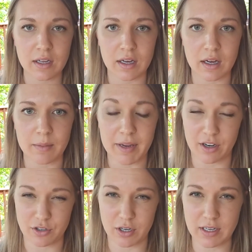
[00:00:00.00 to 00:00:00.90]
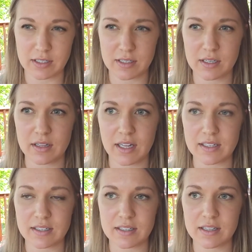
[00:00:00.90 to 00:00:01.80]
and our trust
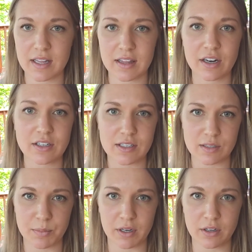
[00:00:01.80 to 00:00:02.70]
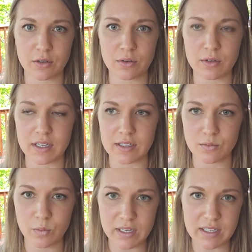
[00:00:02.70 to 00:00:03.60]
that there is a spirit who is
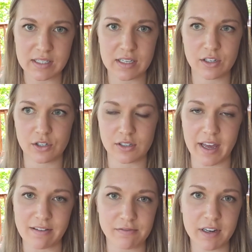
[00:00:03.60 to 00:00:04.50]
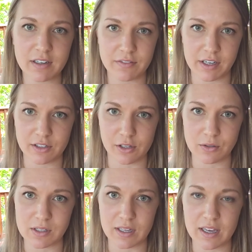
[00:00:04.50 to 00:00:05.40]
witnessing your life very, very
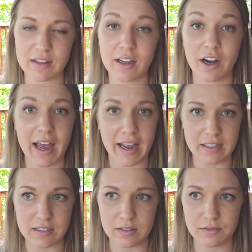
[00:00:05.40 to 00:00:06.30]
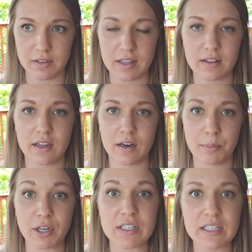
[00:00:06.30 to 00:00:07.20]
closely, and they're active and they're
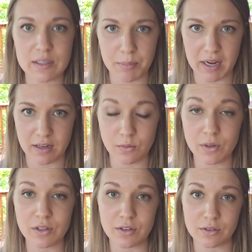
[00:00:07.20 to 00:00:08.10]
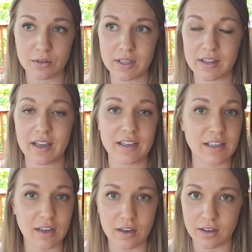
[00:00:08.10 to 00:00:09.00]
participating with you, and
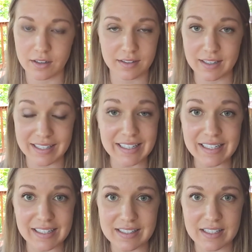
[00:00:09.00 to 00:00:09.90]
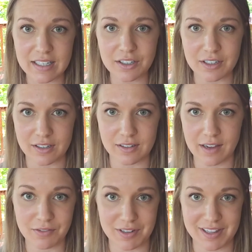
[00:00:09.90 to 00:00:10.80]
he is hearing
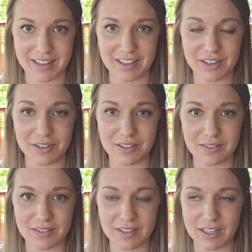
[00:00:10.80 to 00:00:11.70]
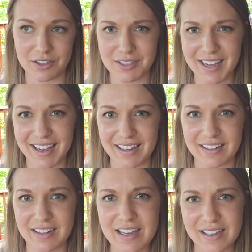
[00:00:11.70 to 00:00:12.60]
everything that you're saying
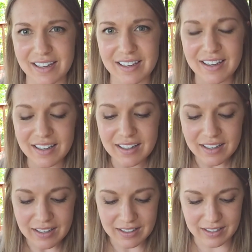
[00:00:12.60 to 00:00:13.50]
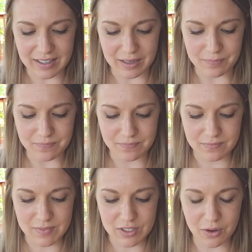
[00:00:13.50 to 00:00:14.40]
and thinking.
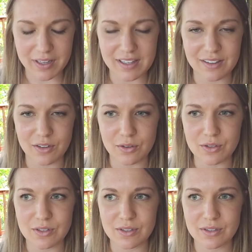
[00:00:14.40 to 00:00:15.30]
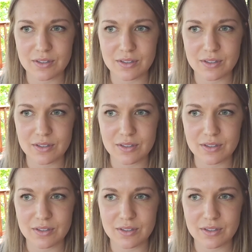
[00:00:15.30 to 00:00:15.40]
So I think those